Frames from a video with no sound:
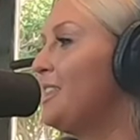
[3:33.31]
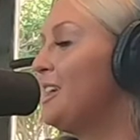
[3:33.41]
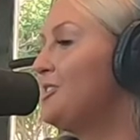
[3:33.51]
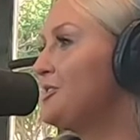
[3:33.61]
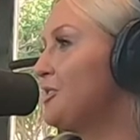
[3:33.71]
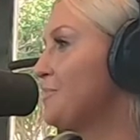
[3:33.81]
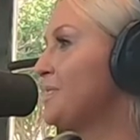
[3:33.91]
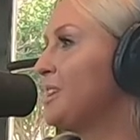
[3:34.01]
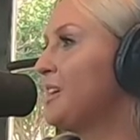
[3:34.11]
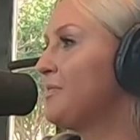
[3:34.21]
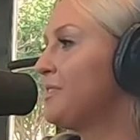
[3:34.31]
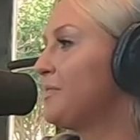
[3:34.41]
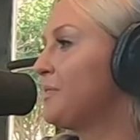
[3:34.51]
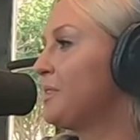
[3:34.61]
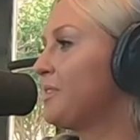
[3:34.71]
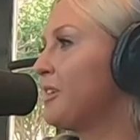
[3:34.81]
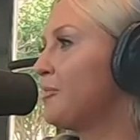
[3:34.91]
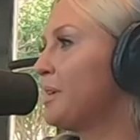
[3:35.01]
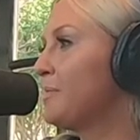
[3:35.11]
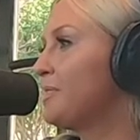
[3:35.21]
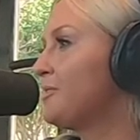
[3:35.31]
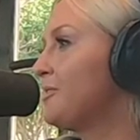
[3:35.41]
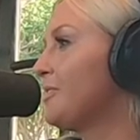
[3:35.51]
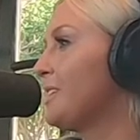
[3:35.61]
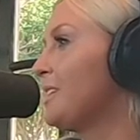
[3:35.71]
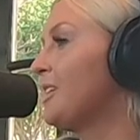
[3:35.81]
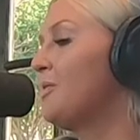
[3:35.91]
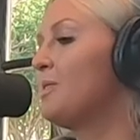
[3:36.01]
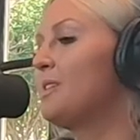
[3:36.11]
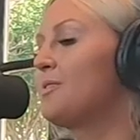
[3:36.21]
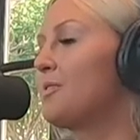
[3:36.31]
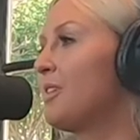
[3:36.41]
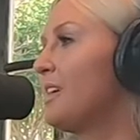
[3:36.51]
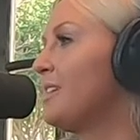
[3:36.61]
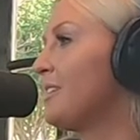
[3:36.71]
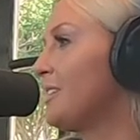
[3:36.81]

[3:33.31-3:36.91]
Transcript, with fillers: "They just opened an office in Florence, Alabama," and she was like, "Oh, that's great.